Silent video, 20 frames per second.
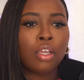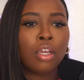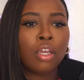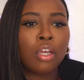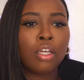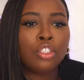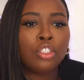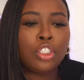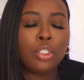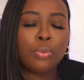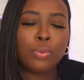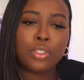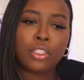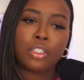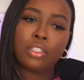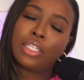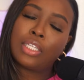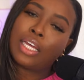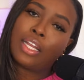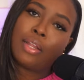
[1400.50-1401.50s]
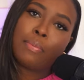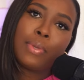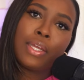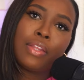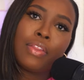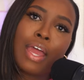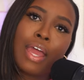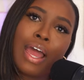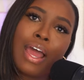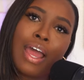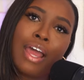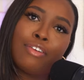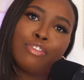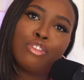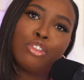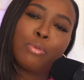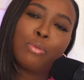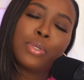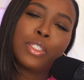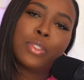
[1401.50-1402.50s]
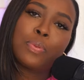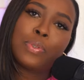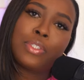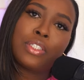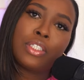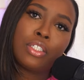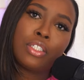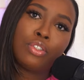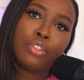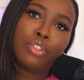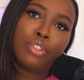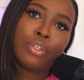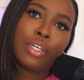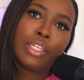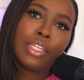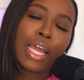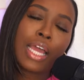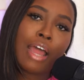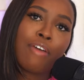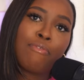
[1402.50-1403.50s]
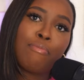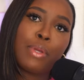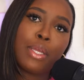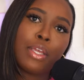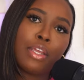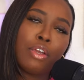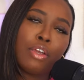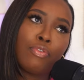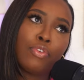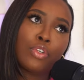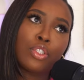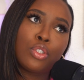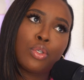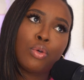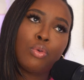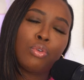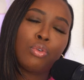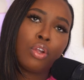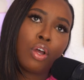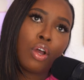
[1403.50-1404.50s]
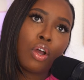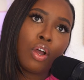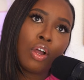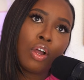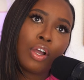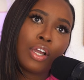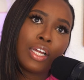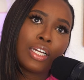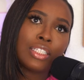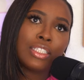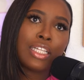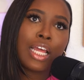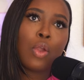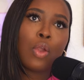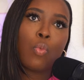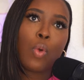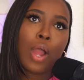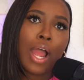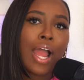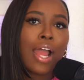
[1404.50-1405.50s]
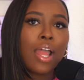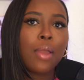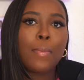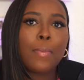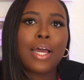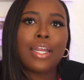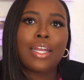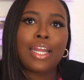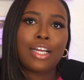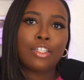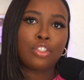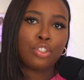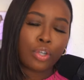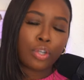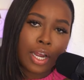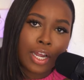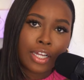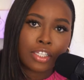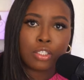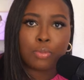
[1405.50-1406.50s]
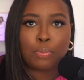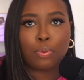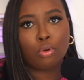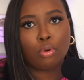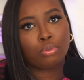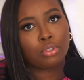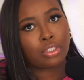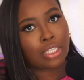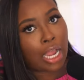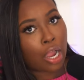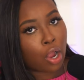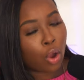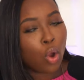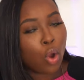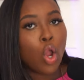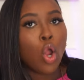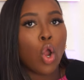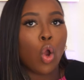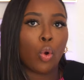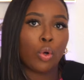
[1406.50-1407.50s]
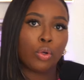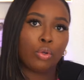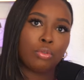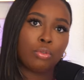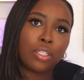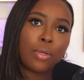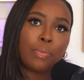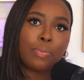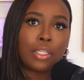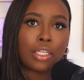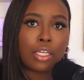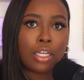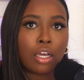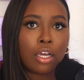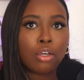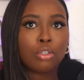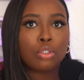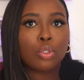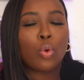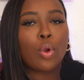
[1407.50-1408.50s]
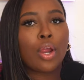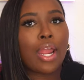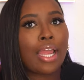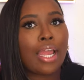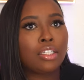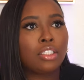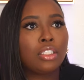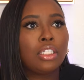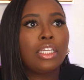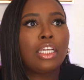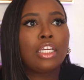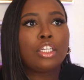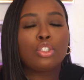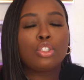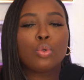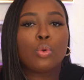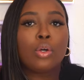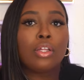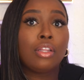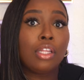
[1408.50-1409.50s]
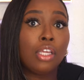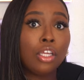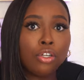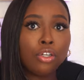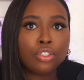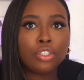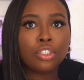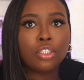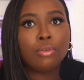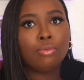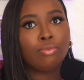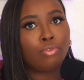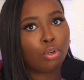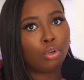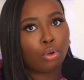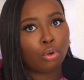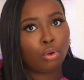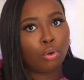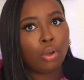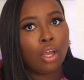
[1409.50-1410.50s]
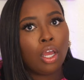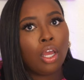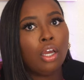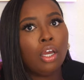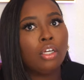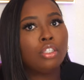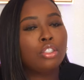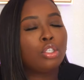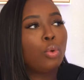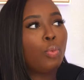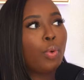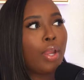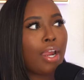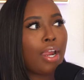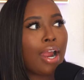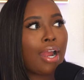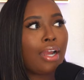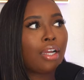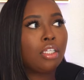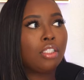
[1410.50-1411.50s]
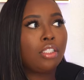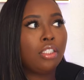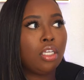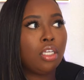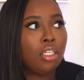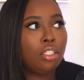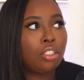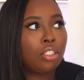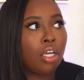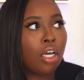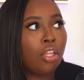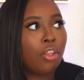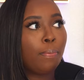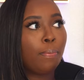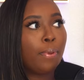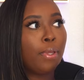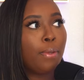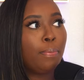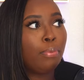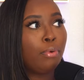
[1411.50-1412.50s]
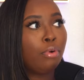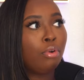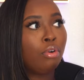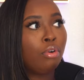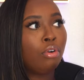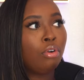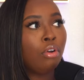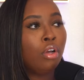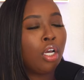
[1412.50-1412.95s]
she was just telling me that I have so much potential and that I've been here for so long. And it's like, why am I not trying to post out or do something else, or actually get into a leadership role to where I could teach other people,